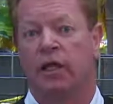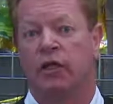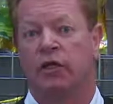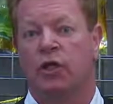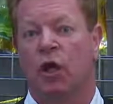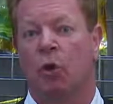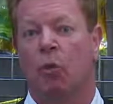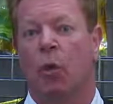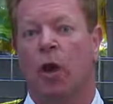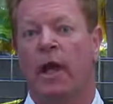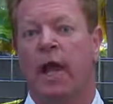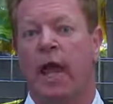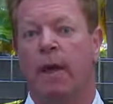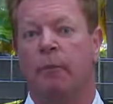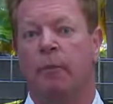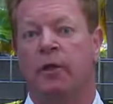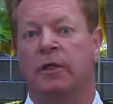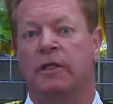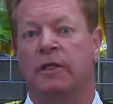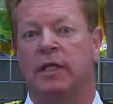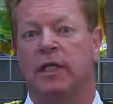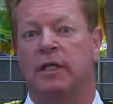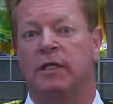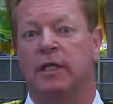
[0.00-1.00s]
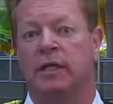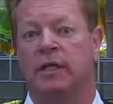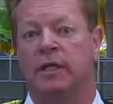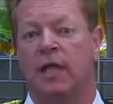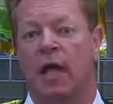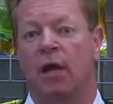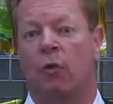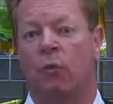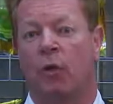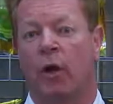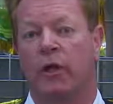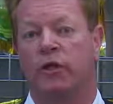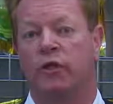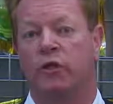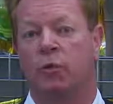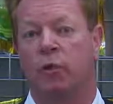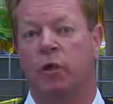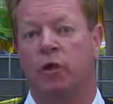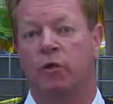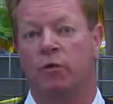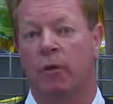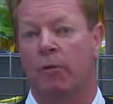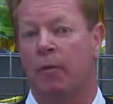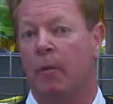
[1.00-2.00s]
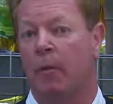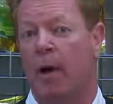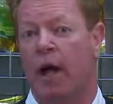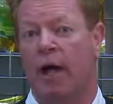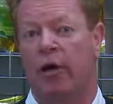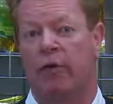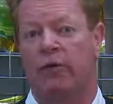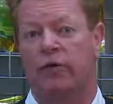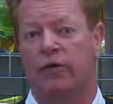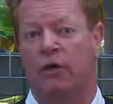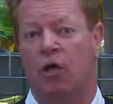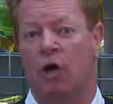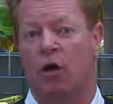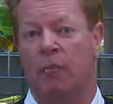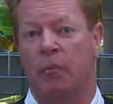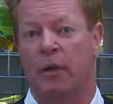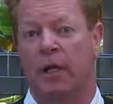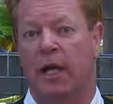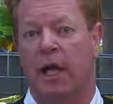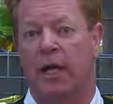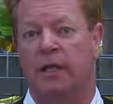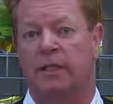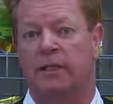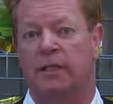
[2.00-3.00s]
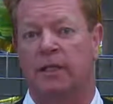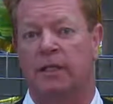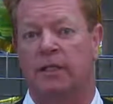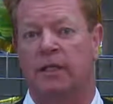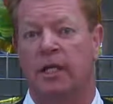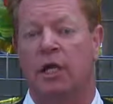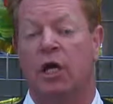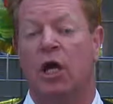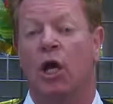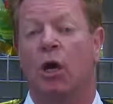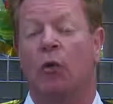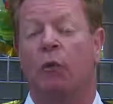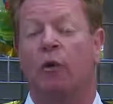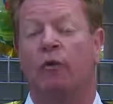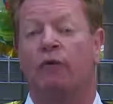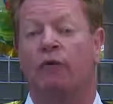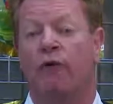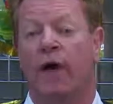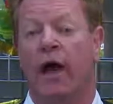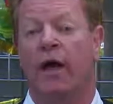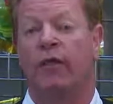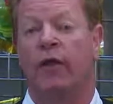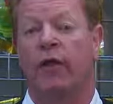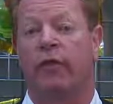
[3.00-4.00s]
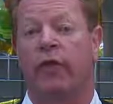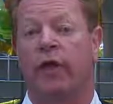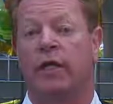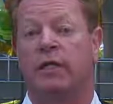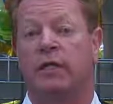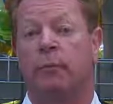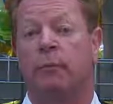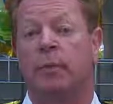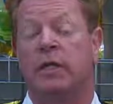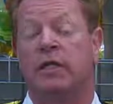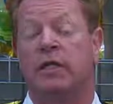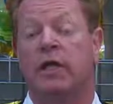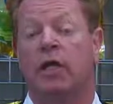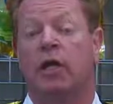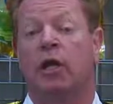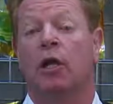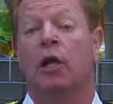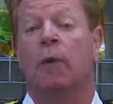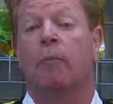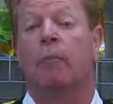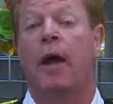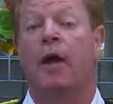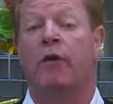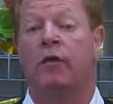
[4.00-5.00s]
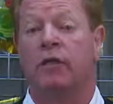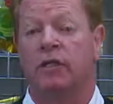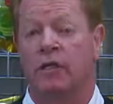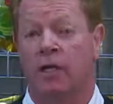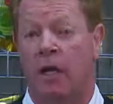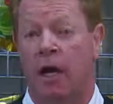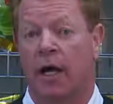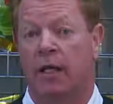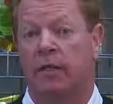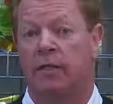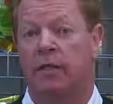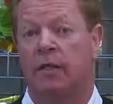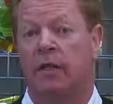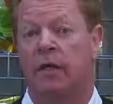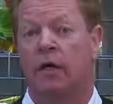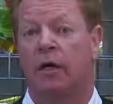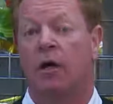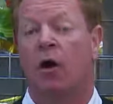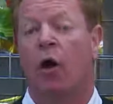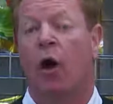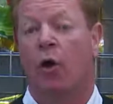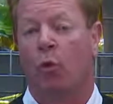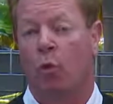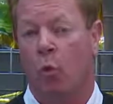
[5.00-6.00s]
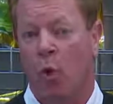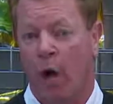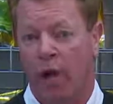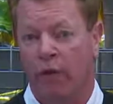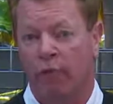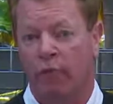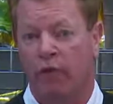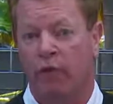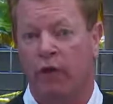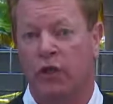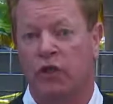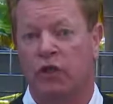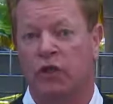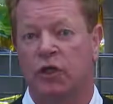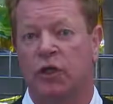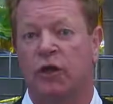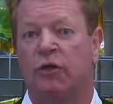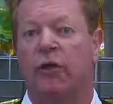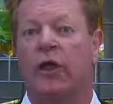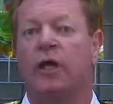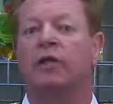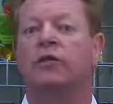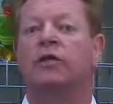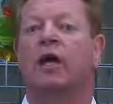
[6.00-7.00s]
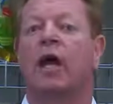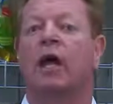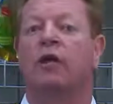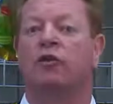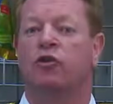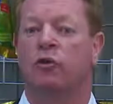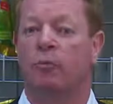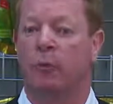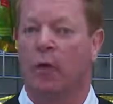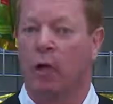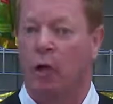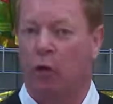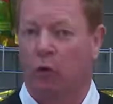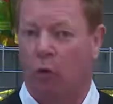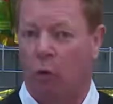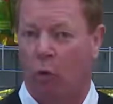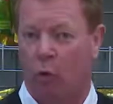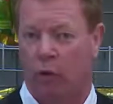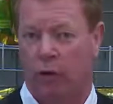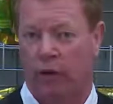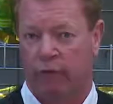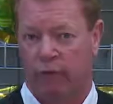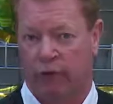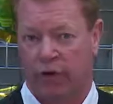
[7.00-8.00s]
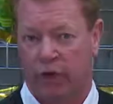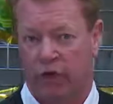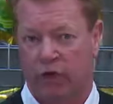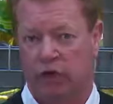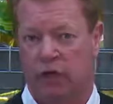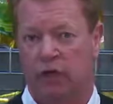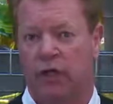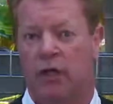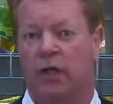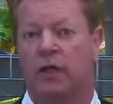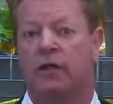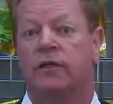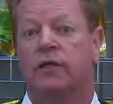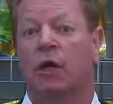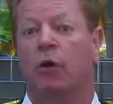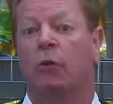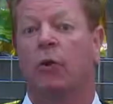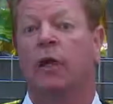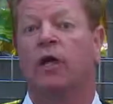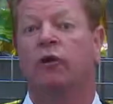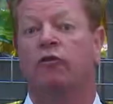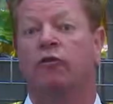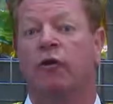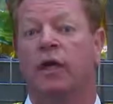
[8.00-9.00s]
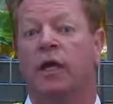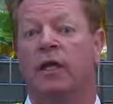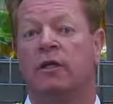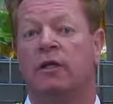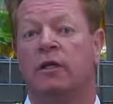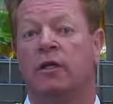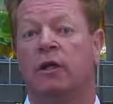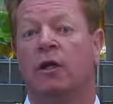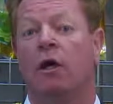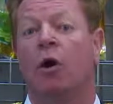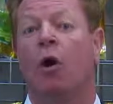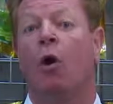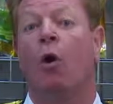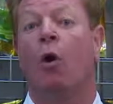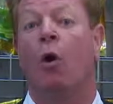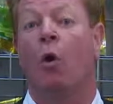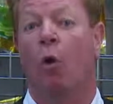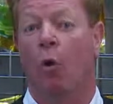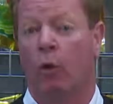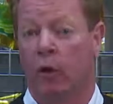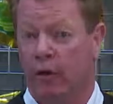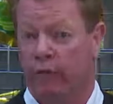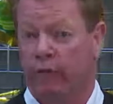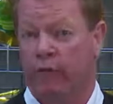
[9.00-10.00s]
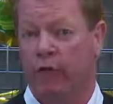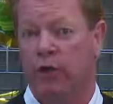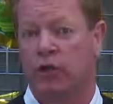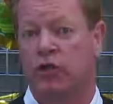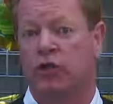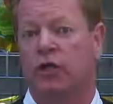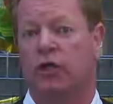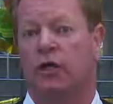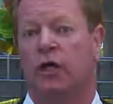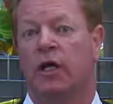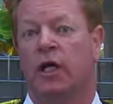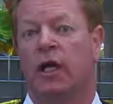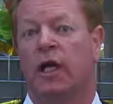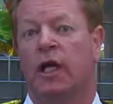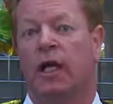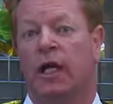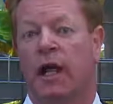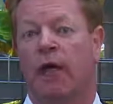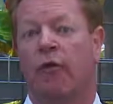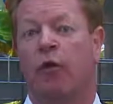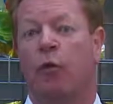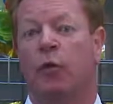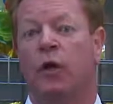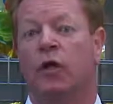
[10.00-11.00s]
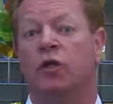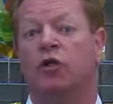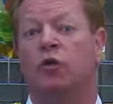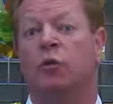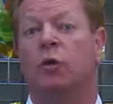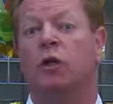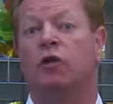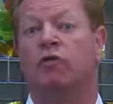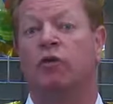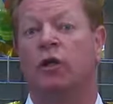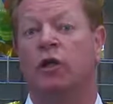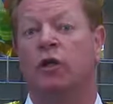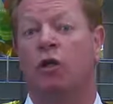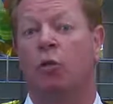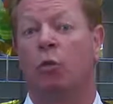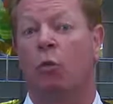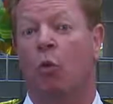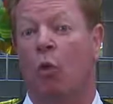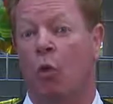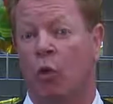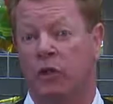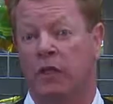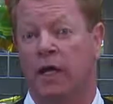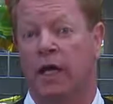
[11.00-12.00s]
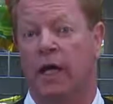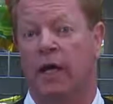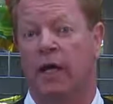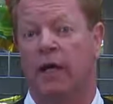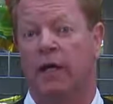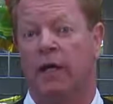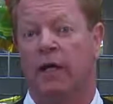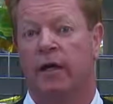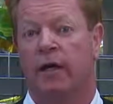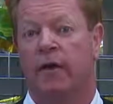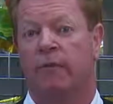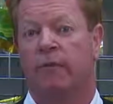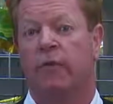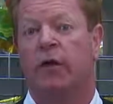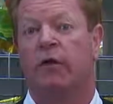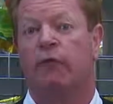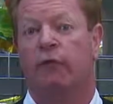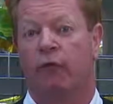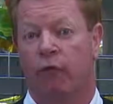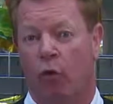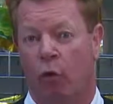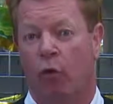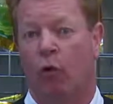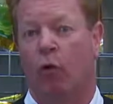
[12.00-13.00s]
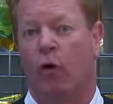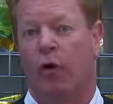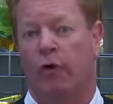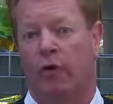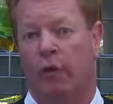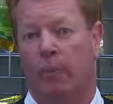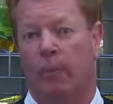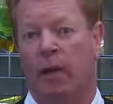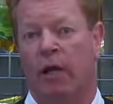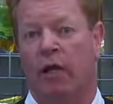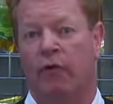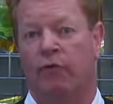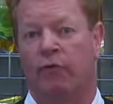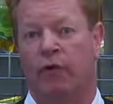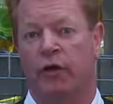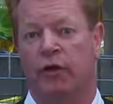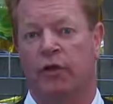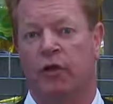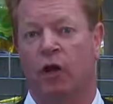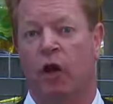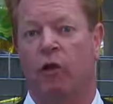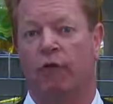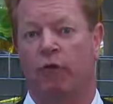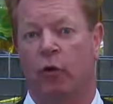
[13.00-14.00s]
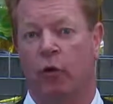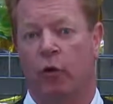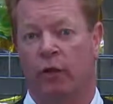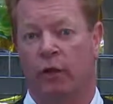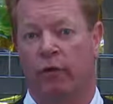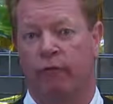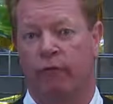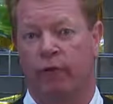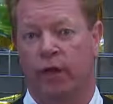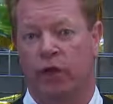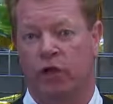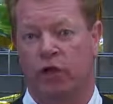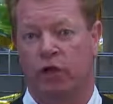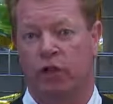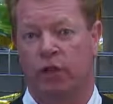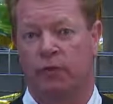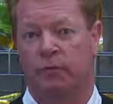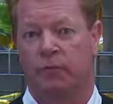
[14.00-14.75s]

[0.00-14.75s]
So what happens is that once we do a microscope analysis, we find that there's a particular parasite on one fish, then it's going to be on all the fish. So we treat all the fish. In other words, we treat the water for the benefit of all the fish.